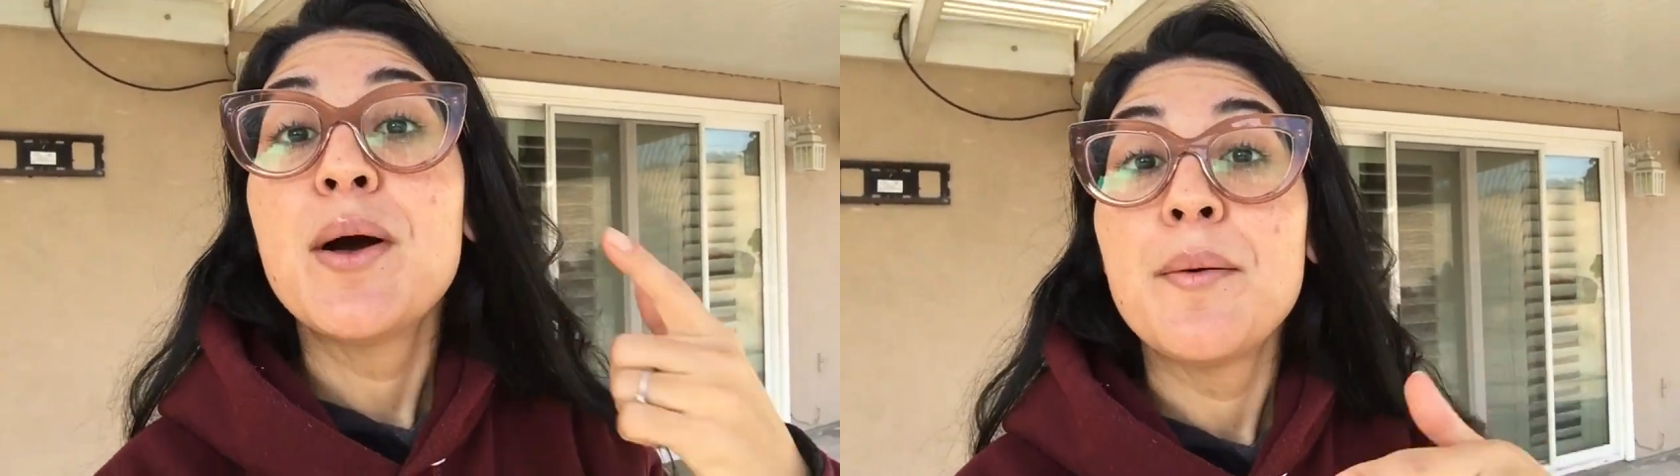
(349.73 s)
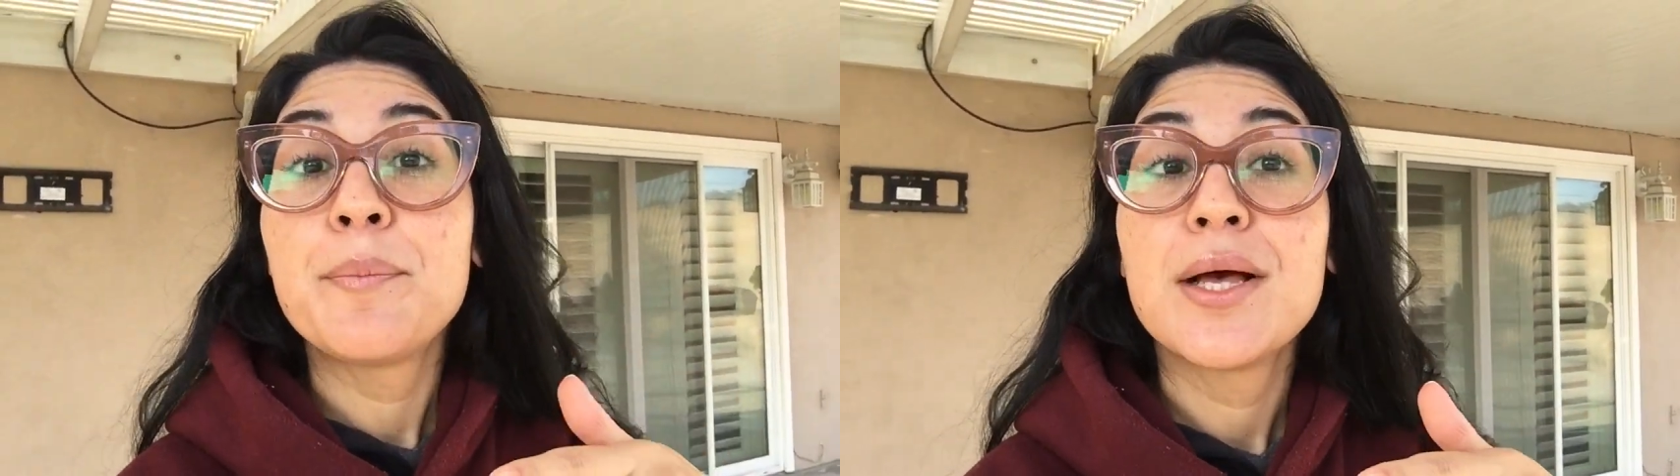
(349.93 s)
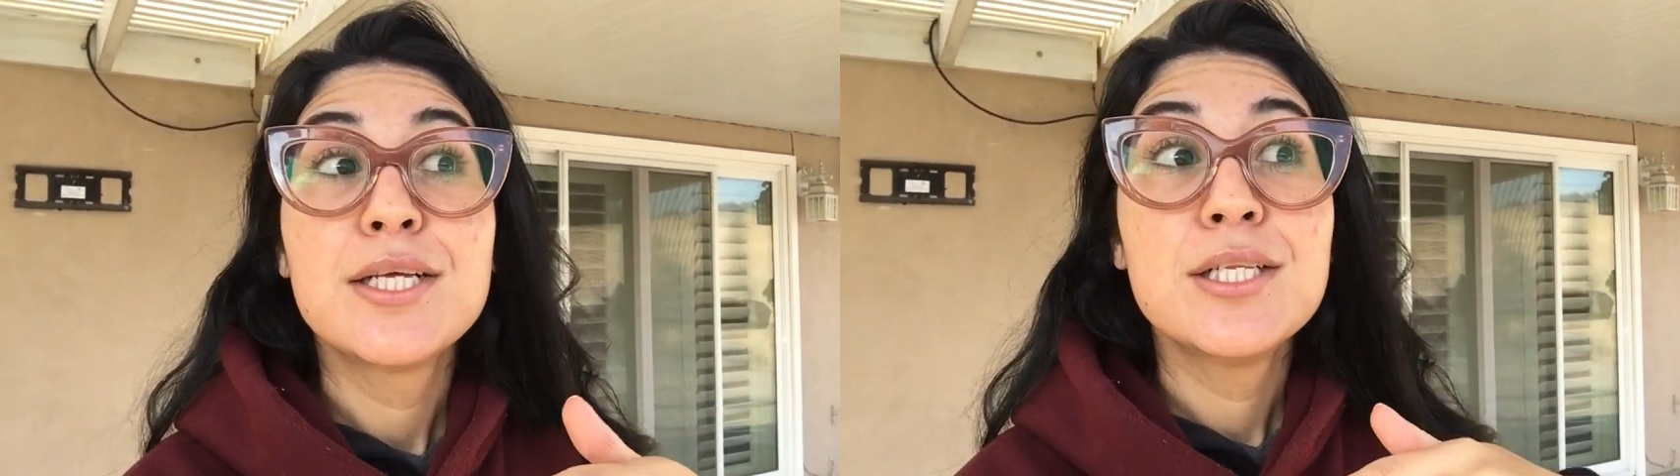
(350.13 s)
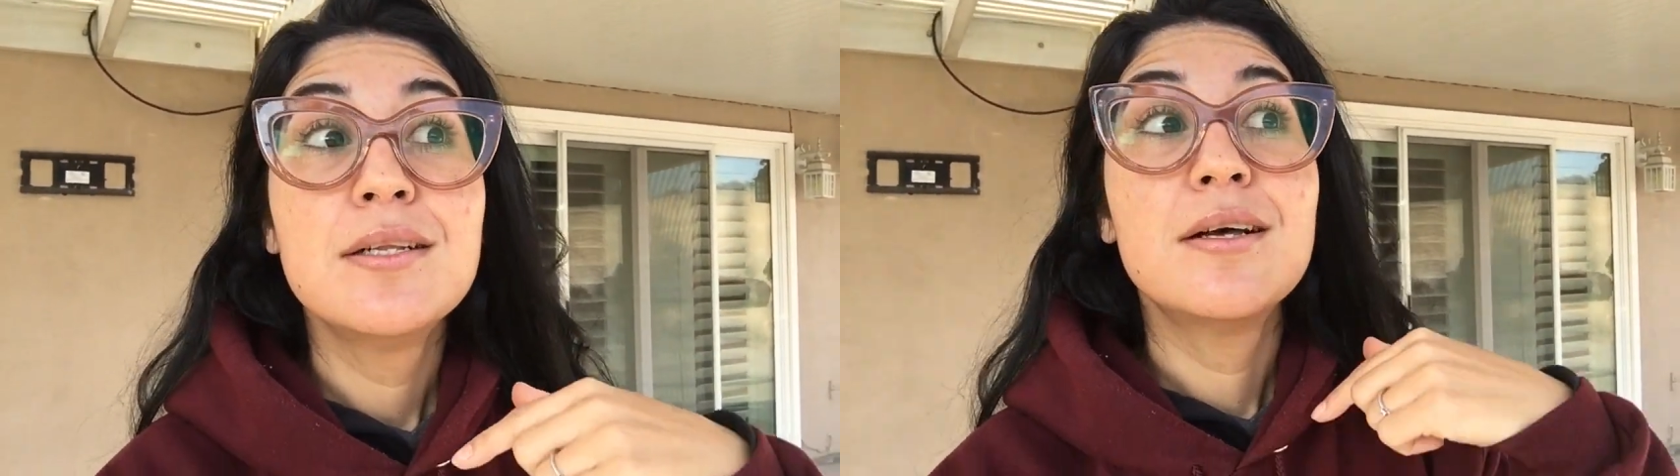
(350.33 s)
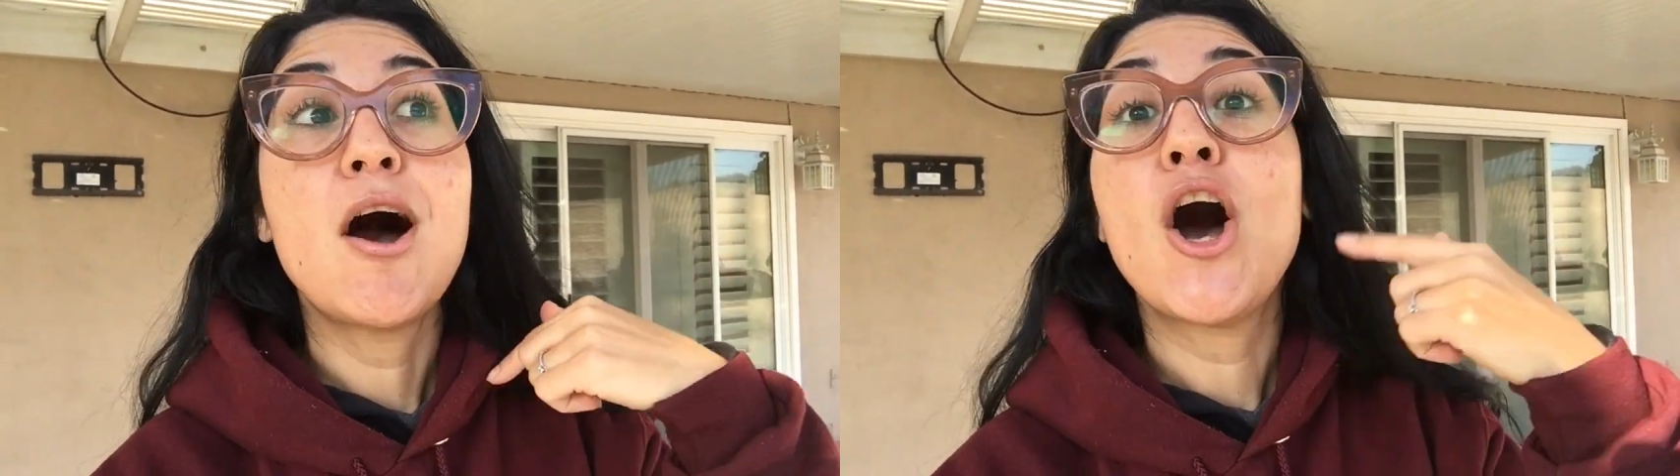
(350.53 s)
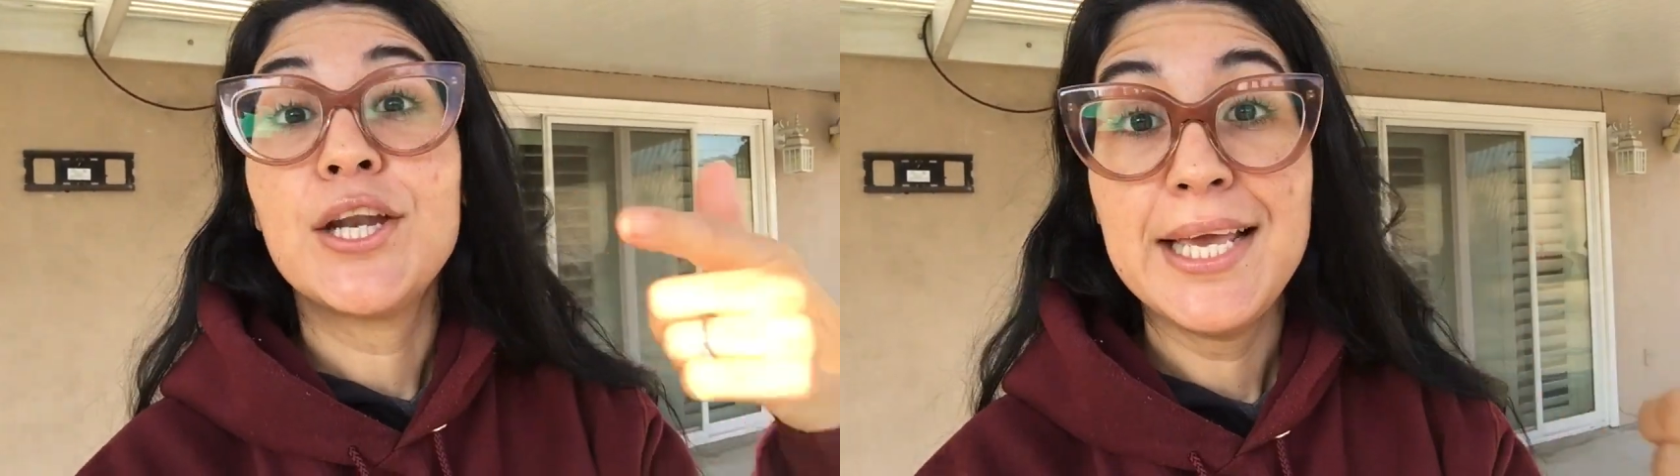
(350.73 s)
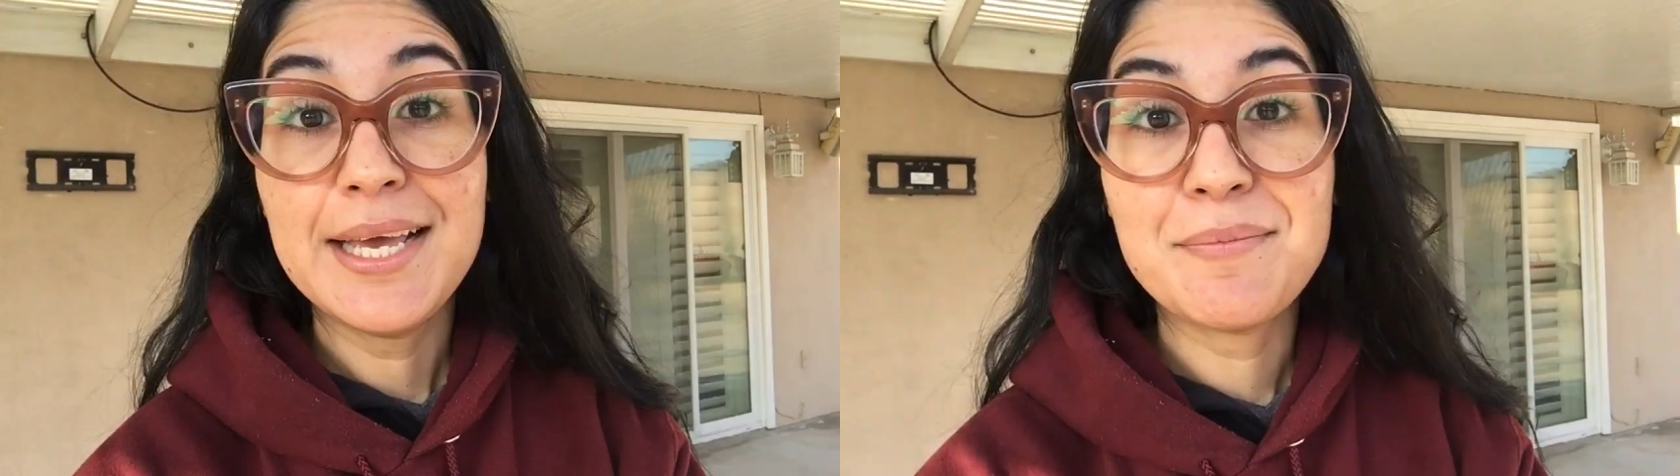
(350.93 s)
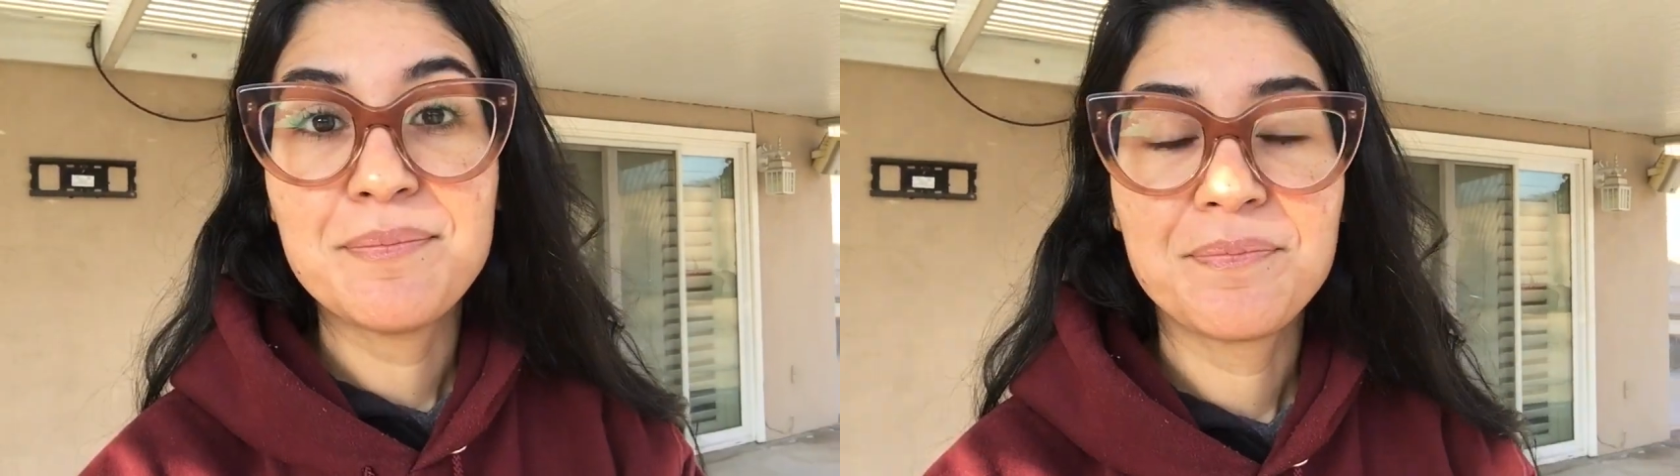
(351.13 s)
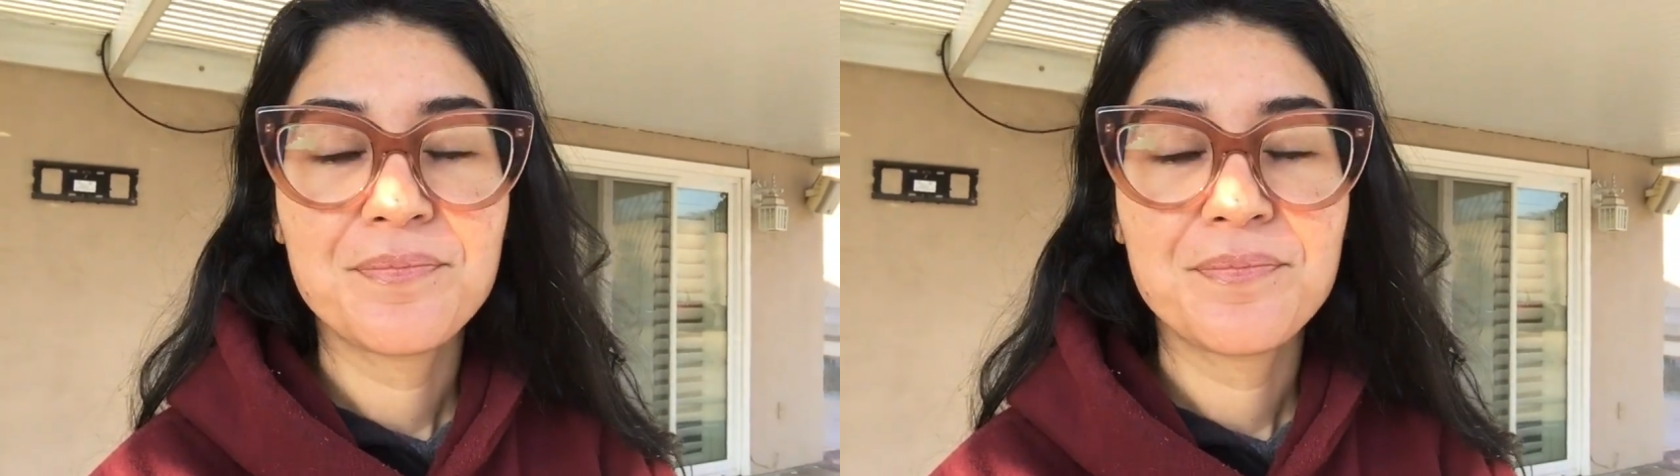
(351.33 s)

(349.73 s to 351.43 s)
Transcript: up on him.